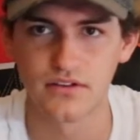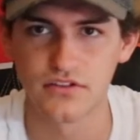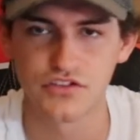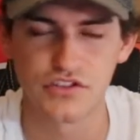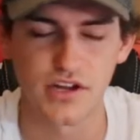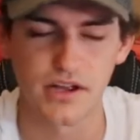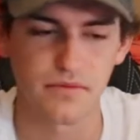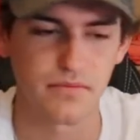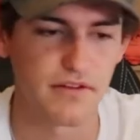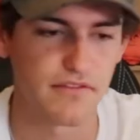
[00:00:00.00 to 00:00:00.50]

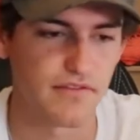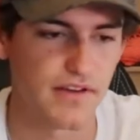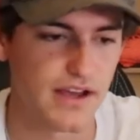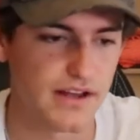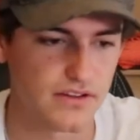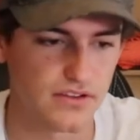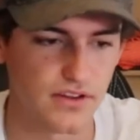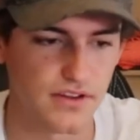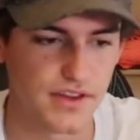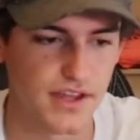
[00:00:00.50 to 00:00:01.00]
check my
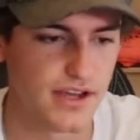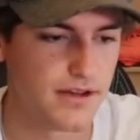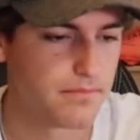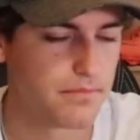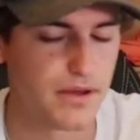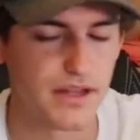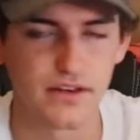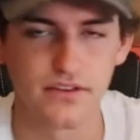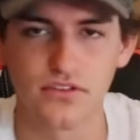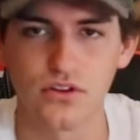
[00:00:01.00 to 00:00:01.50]
facts on that,
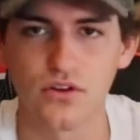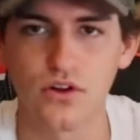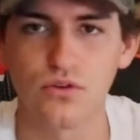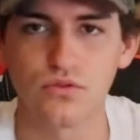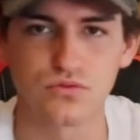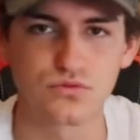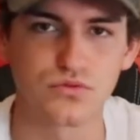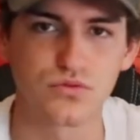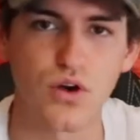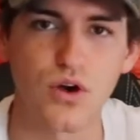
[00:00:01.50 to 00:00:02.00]
but so
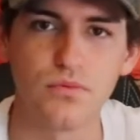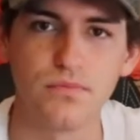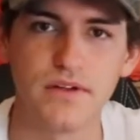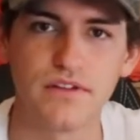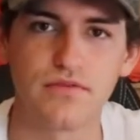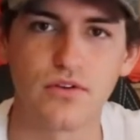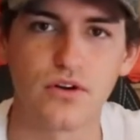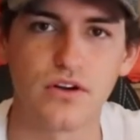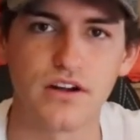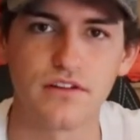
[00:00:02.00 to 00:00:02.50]
don't quote me
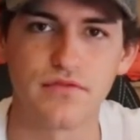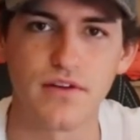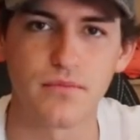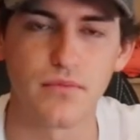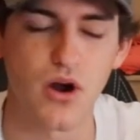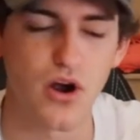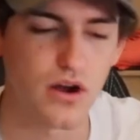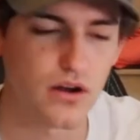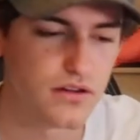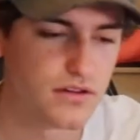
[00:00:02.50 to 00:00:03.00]
for it if I'm
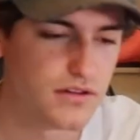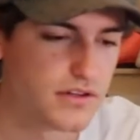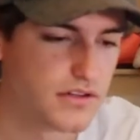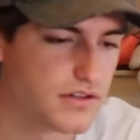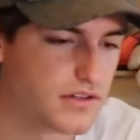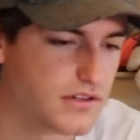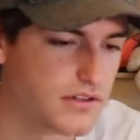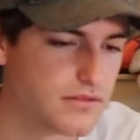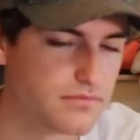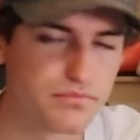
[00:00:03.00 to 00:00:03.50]
wrong,
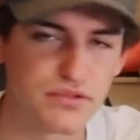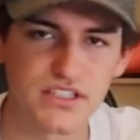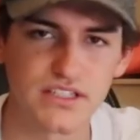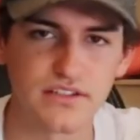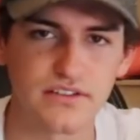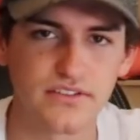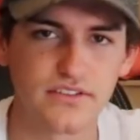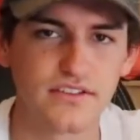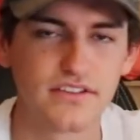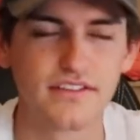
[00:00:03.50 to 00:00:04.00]

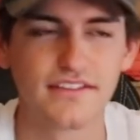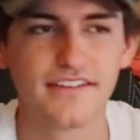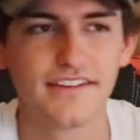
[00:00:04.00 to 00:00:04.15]
please.